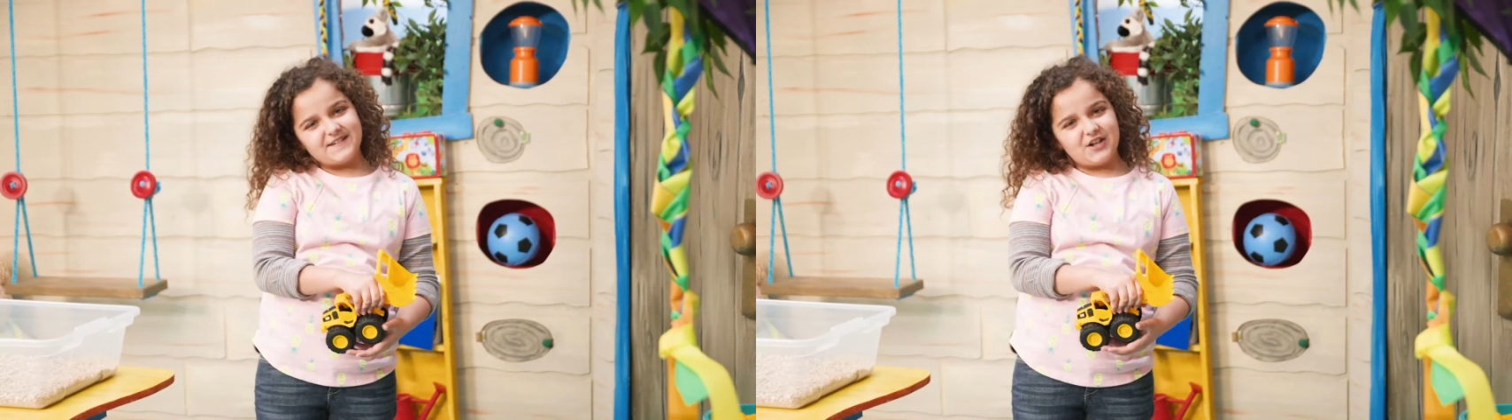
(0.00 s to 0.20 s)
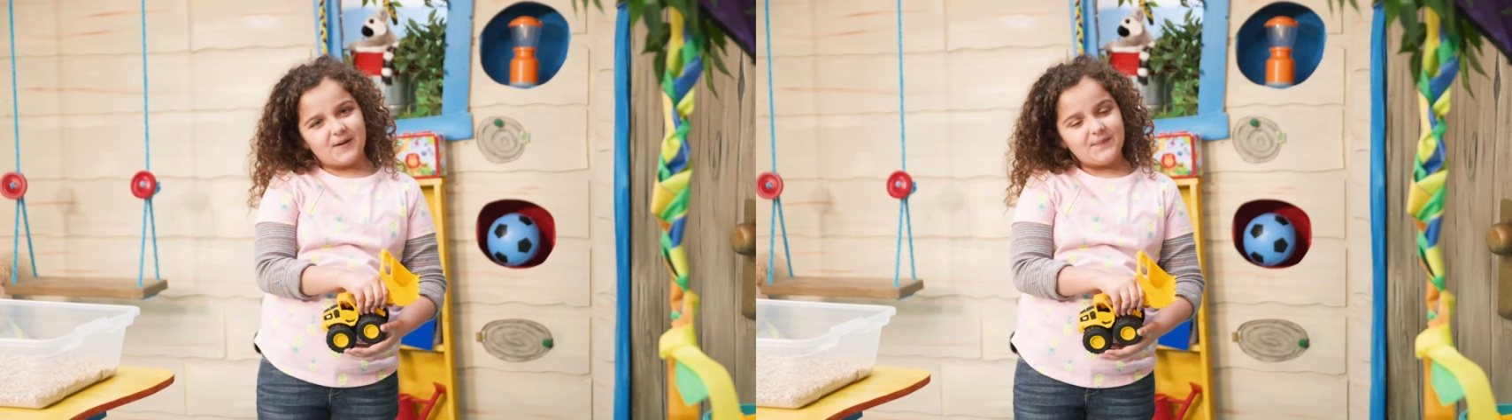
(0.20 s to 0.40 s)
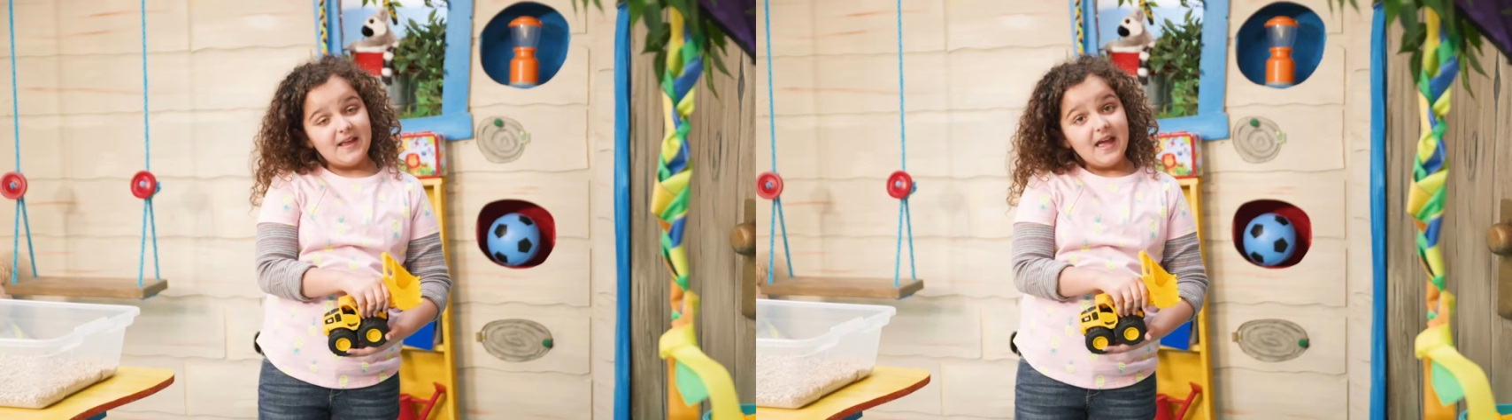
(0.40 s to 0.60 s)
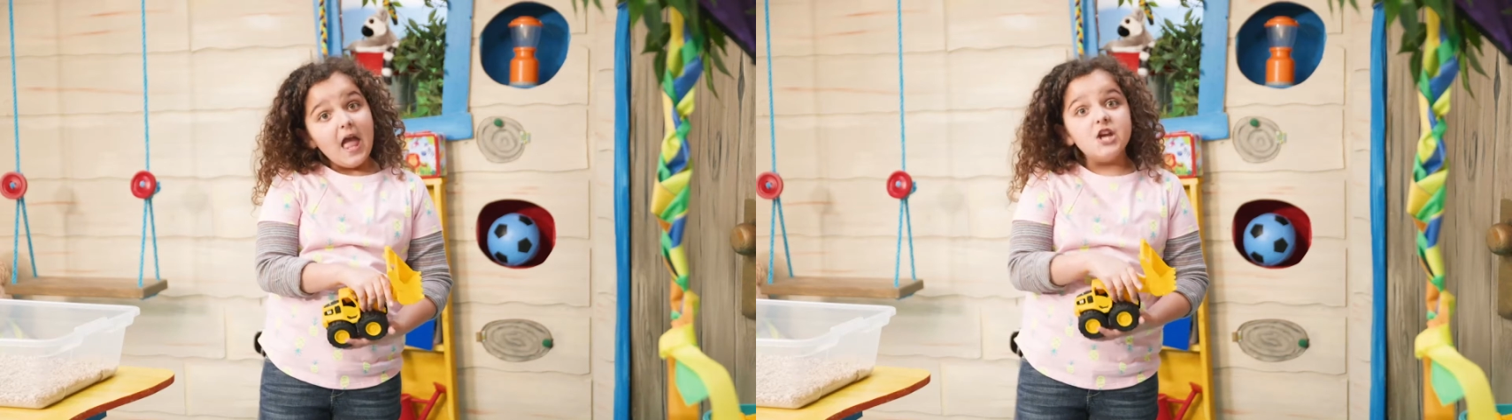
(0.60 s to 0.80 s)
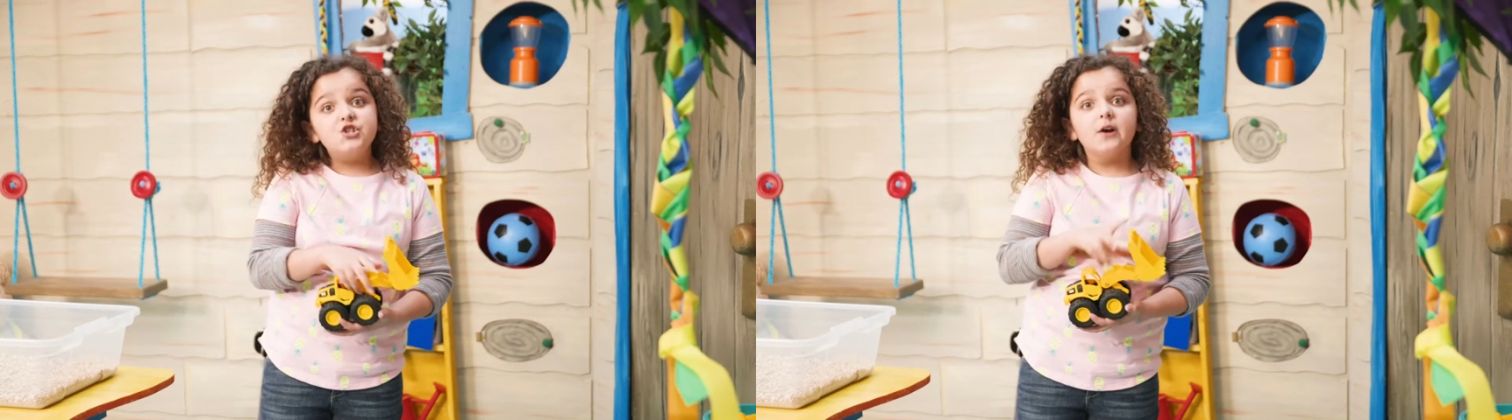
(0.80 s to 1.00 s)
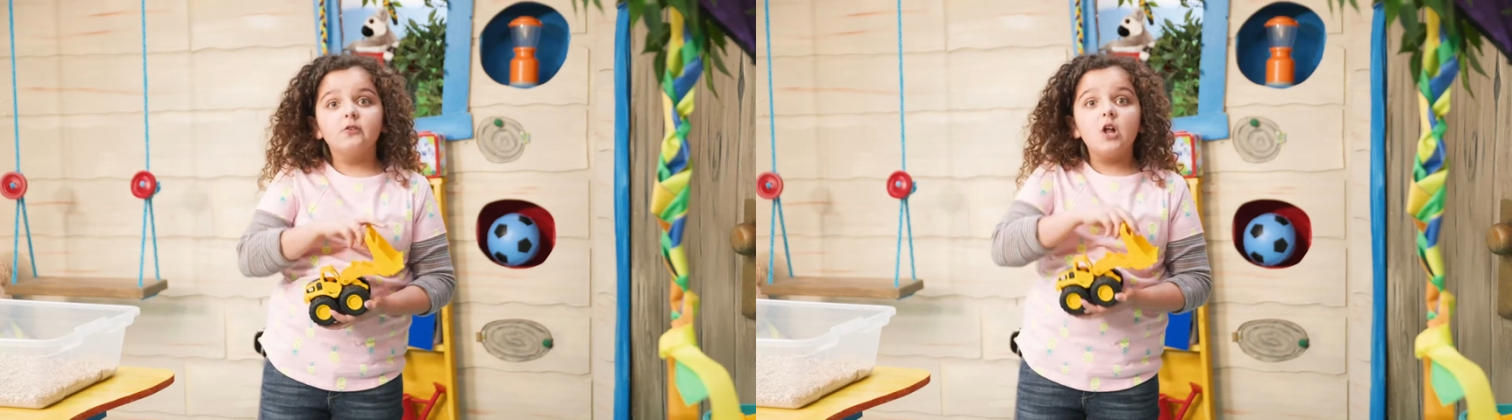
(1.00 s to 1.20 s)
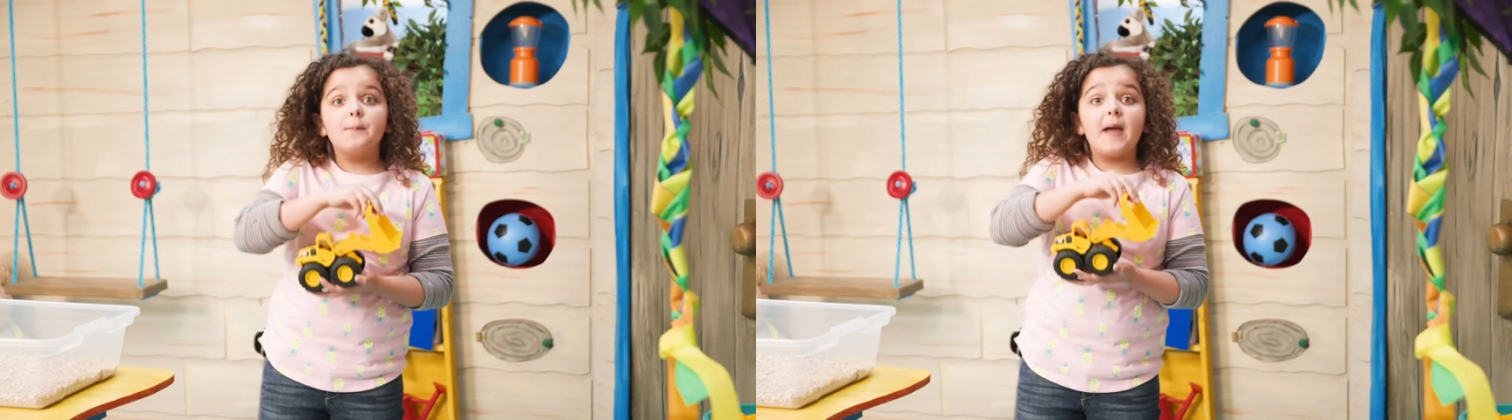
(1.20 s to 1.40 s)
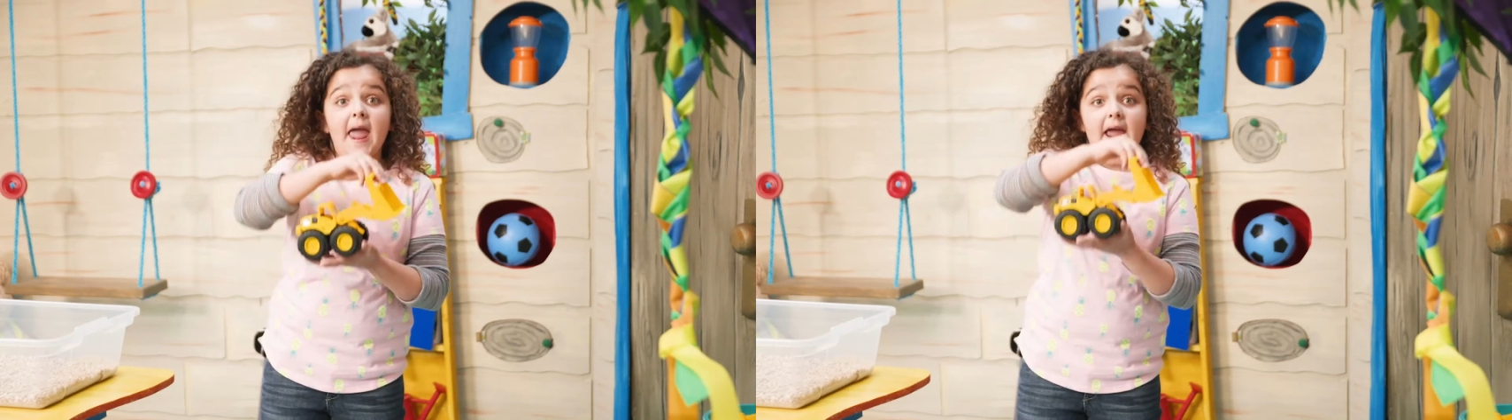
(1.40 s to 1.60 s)
dirt and shovel
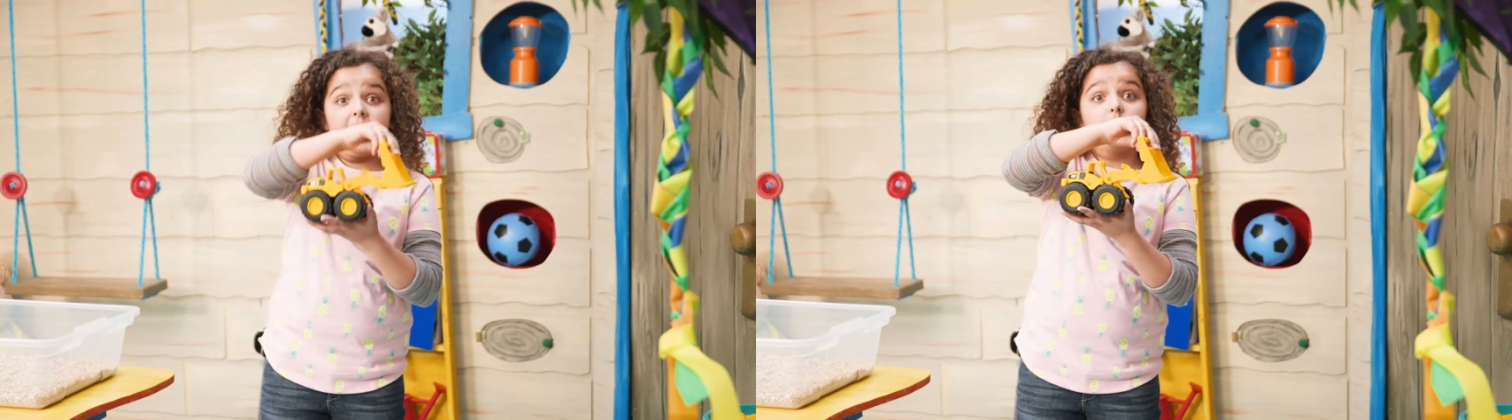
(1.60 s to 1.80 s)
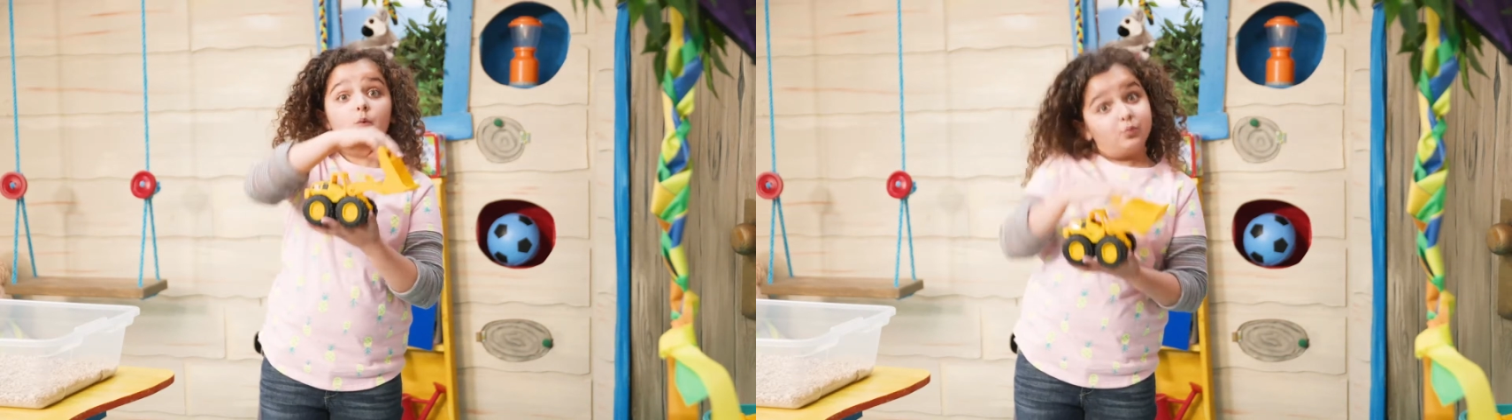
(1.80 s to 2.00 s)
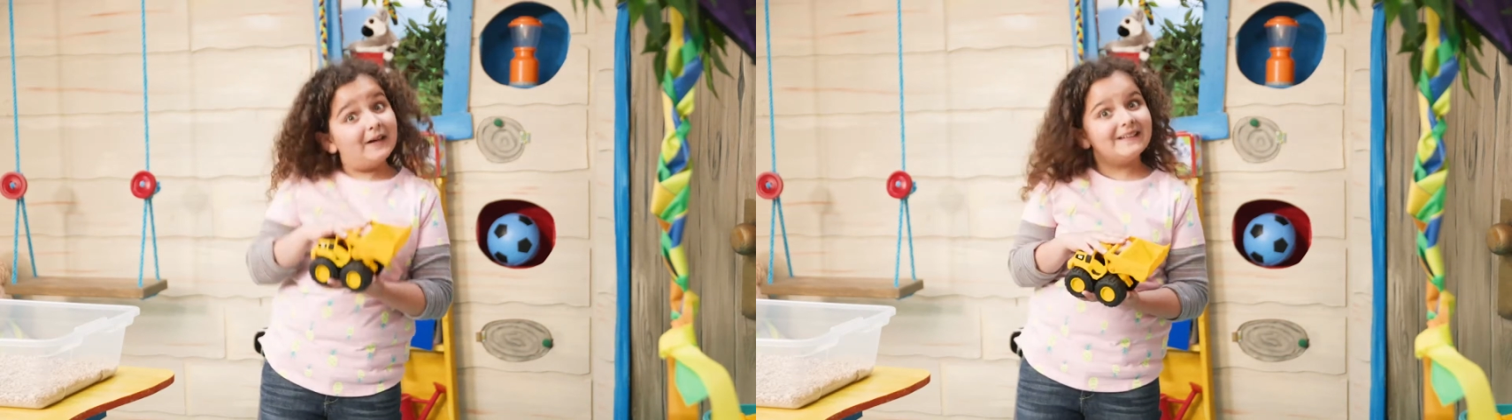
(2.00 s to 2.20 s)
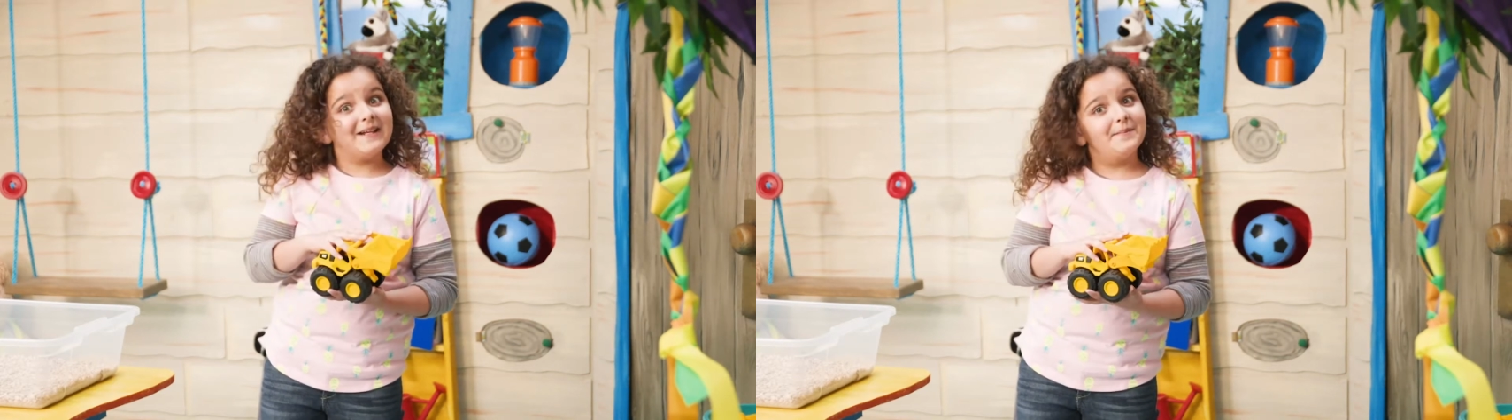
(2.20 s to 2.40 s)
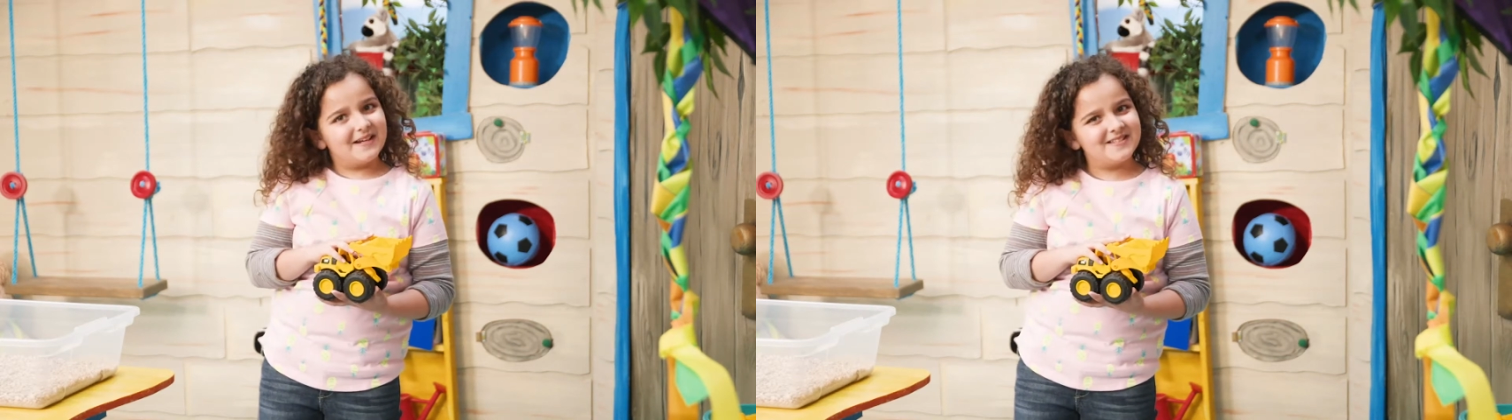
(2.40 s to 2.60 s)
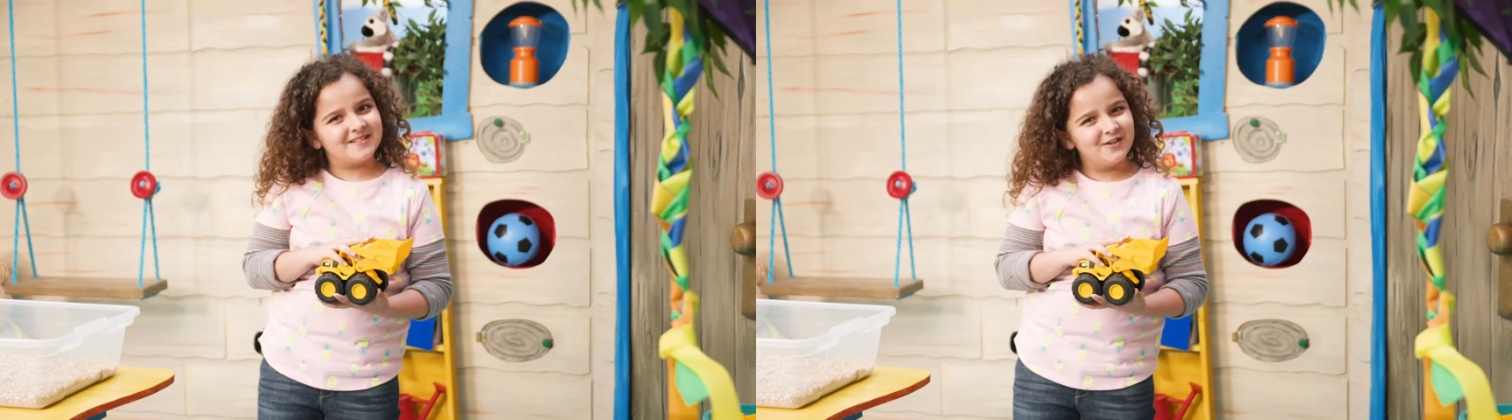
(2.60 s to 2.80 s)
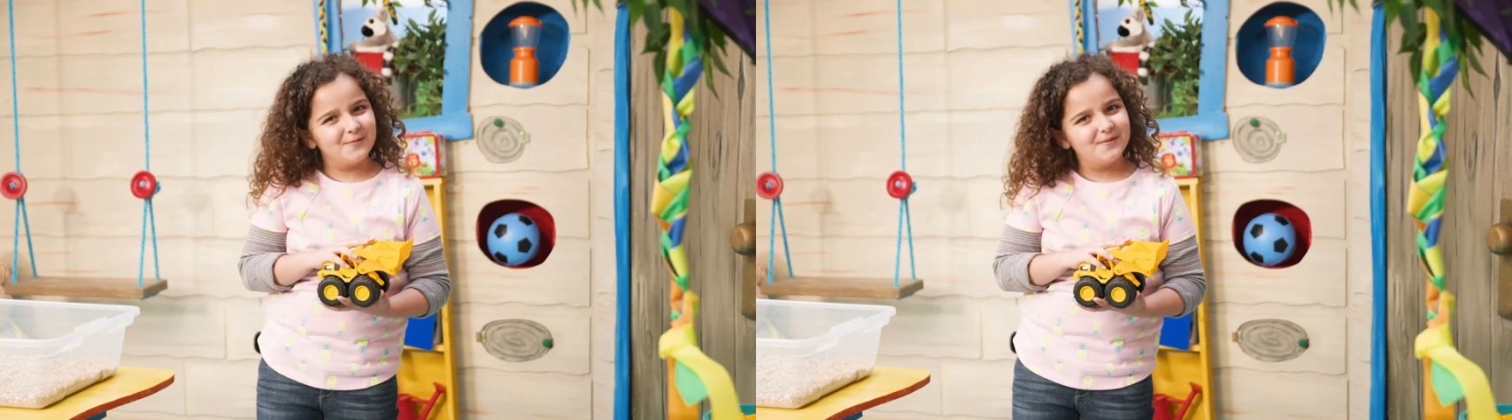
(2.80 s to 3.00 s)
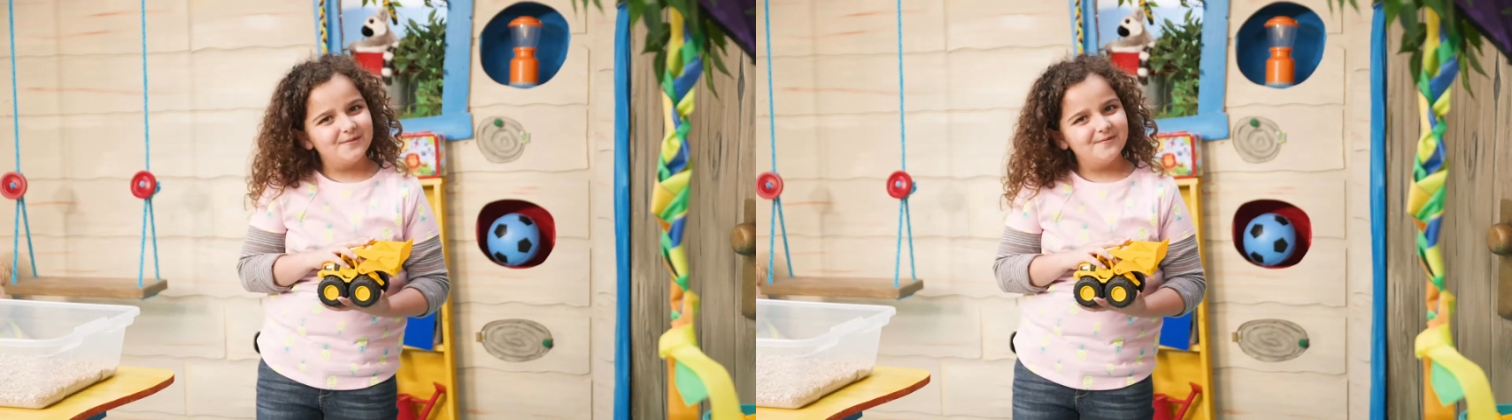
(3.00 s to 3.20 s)
up a really big scoop.